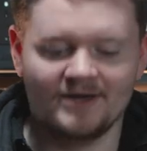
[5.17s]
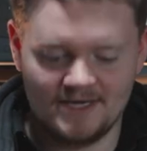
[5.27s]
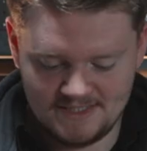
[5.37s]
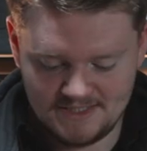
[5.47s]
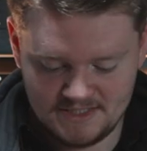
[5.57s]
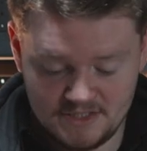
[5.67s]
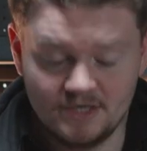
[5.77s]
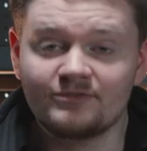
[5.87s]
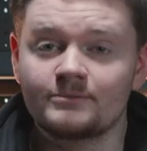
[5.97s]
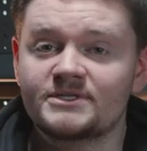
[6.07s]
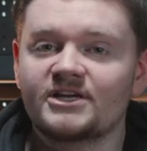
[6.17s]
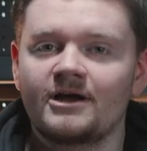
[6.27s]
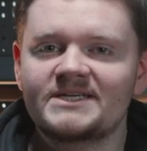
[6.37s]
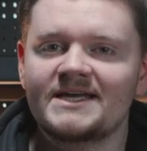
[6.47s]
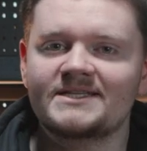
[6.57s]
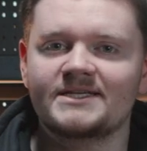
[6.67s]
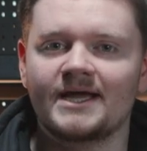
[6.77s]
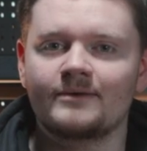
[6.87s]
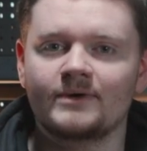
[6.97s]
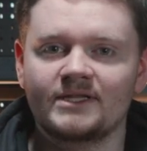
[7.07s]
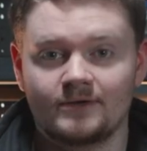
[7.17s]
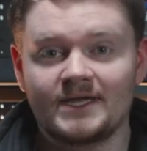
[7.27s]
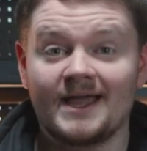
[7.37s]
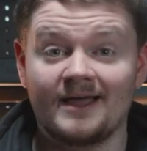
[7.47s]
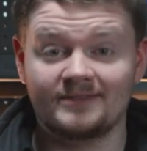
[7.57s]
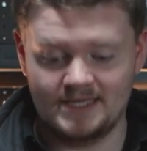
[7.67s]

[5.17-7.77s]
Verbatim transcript: guys, this is Stu from Scoped Out and today we're looking at